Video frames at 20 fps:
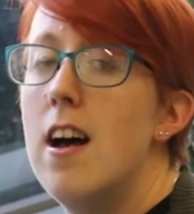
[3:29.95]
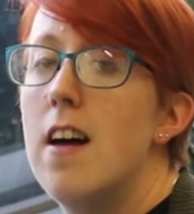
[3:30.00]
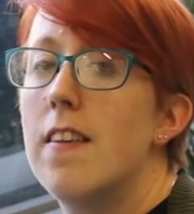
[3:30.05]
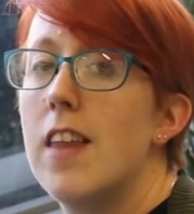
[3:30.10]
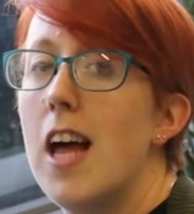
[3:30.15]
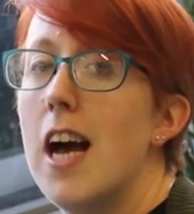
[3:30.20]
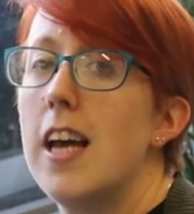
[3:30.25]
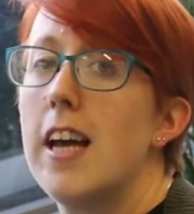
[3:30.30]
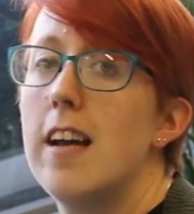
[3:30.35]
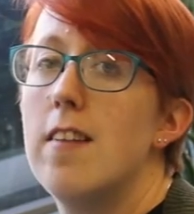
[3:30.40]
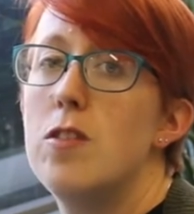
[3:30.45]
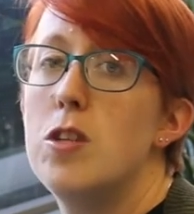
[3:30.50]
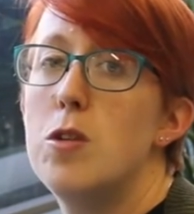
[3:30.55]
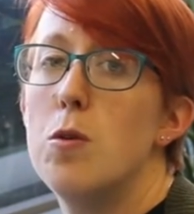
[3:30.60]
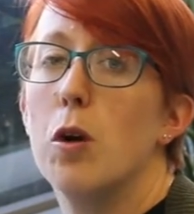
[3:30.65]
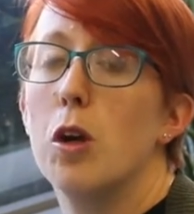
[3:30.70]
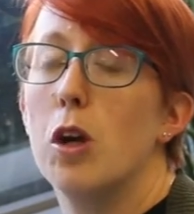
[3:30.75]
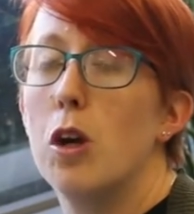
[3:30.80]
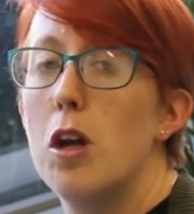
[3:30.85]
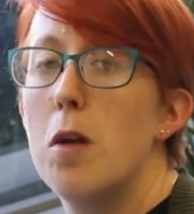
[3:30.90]
that gives you
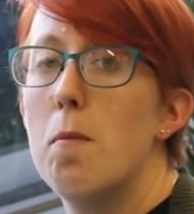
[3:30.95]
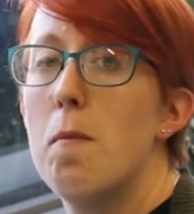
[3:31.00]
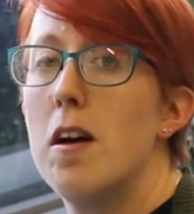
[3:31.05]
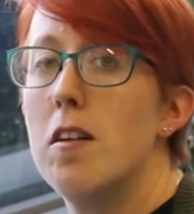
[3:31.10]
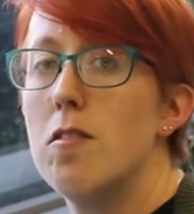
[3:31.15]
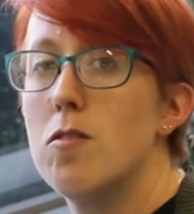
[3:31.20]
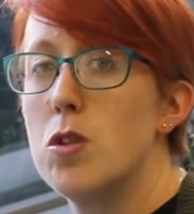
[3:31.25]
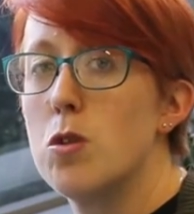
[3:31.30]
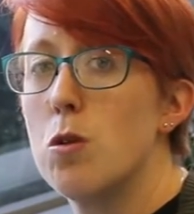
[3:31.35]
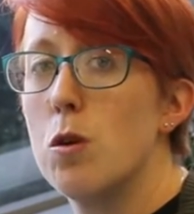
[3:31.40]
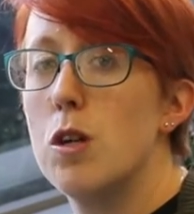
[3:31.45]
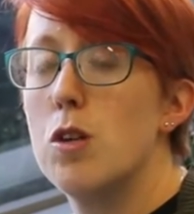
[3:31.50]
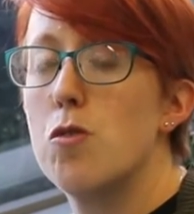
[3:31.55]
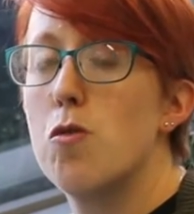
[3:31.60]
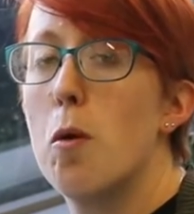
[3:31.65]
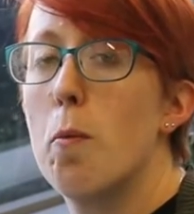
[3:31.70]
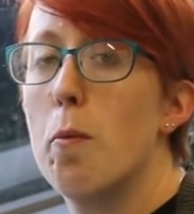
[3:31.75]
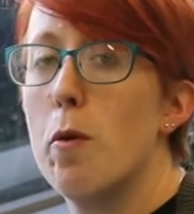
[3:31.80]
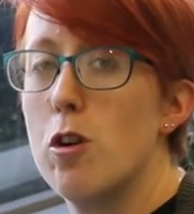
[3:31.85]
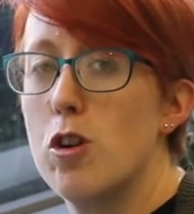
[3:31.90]
a good amount of storage
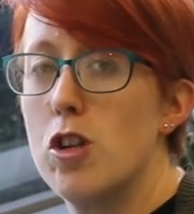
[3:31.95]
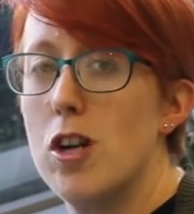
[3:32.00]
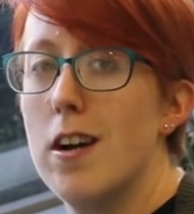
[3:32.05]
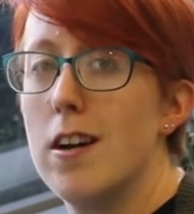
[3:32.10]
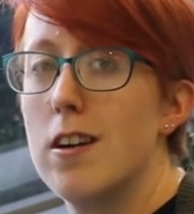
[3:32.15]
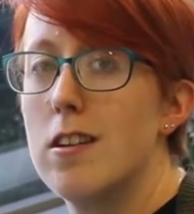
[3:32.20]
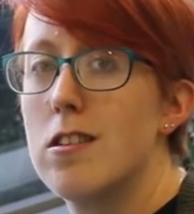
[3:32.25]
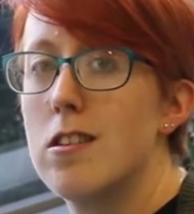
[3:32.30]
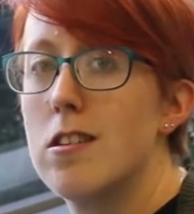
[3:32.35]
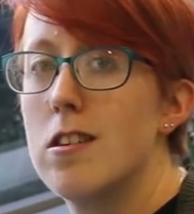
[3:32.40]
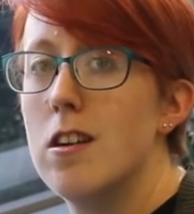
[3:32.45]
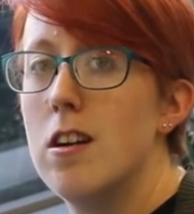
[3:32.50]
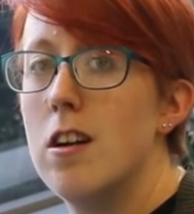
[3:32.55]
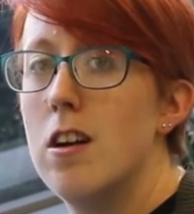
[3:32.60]
for a project.